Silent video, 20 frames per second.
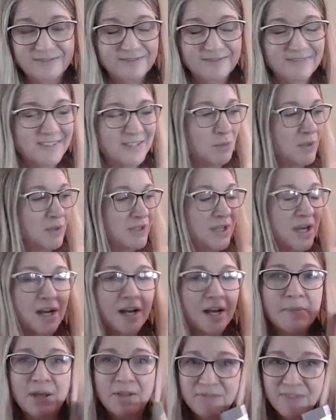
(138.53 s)
So we'll talk
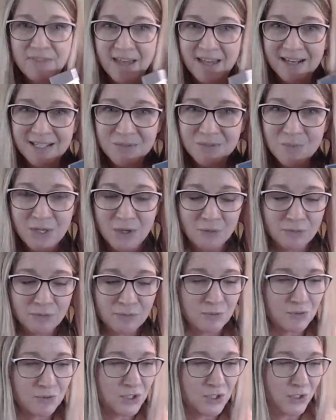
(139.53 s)
about that as we go
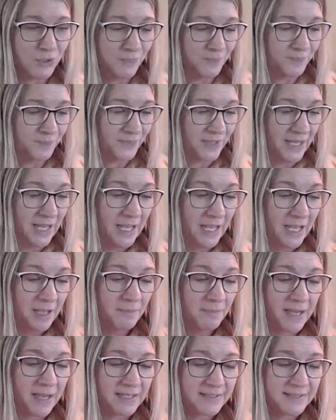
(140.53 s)
through too.
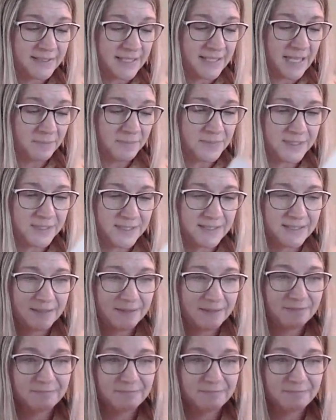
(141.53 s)
My Steps.